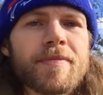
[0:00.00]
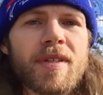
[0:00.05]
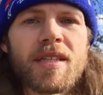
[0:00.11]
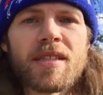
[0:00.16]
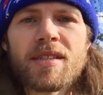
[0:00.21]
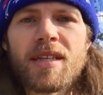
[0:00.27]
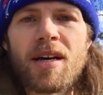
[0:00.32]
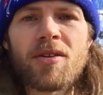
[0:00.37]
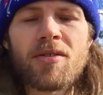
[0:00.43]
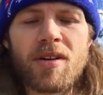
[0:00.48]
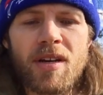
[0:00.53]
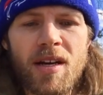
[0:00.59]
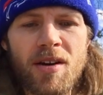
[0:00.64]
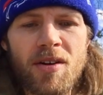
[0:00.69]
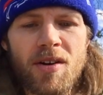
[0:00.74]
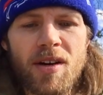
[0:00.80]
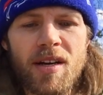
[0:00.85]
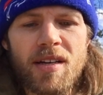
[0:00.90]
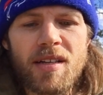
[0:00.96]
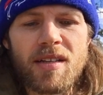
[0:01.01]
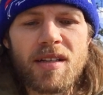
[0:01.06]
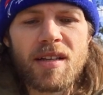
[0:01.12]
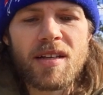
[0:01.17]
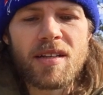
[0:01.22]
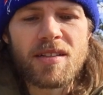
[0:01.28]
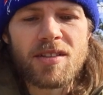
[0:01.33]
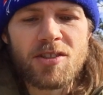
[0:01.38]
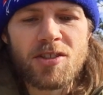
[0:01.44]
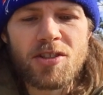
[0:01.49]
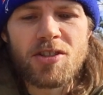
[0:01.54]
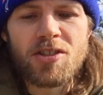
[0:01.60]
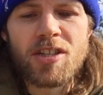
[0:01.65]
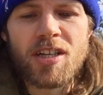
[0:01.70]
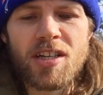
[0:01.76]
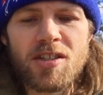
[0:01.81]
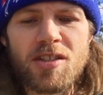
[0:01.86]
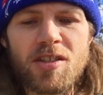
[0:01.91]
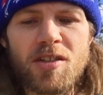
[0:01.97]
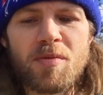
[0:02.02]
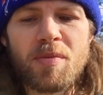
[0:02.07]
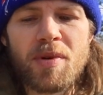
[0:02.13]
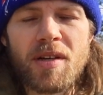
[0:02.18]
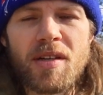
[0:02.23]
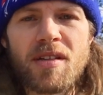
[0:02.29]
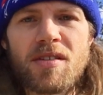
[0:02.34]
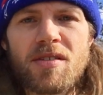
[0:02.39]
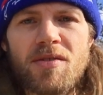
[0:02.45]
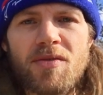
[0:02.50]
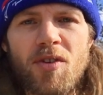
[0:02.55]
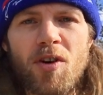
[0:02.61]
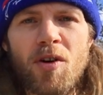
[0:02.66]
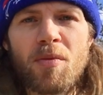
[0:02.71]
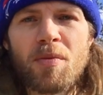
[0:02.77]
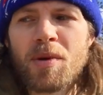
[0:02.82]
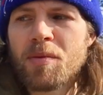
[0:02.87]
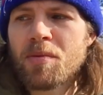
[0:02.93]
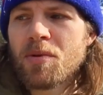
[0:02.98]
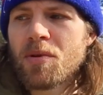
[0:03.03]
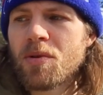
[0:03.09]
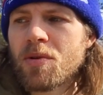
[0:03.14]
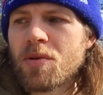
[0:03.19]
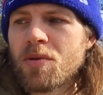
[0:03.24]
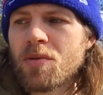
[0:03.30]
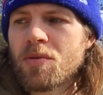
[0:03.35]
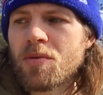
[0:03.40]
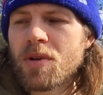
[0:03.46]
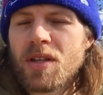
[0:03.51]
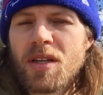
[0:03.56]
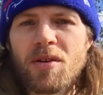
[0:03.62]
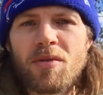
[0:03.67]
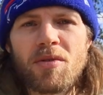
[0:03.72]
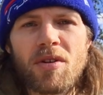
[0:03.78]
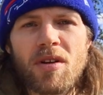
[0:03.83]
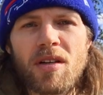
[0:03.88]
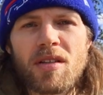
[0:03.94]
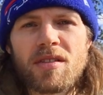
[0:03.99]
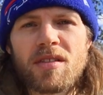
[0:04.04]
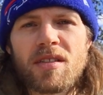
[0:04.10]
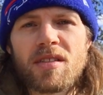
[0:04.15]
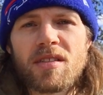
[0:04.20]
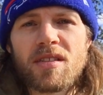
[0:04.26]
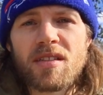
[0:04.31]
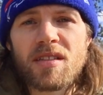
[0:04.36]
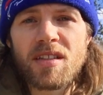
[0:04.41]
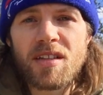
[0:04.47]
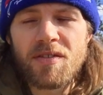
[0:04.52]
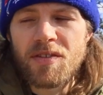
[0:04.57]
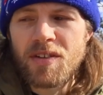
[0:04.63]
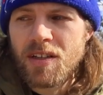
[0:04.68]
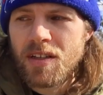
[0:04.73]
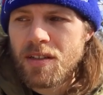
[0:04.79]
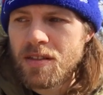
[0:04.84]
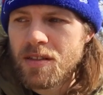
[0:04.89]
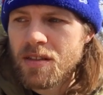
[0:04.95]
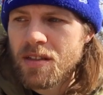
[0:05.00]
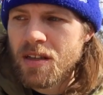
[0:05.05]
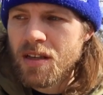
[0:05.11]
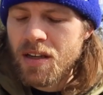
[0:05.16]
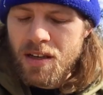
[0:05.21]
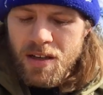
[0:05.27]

It's out now, and it should change the opinions of all people when they realize its significance.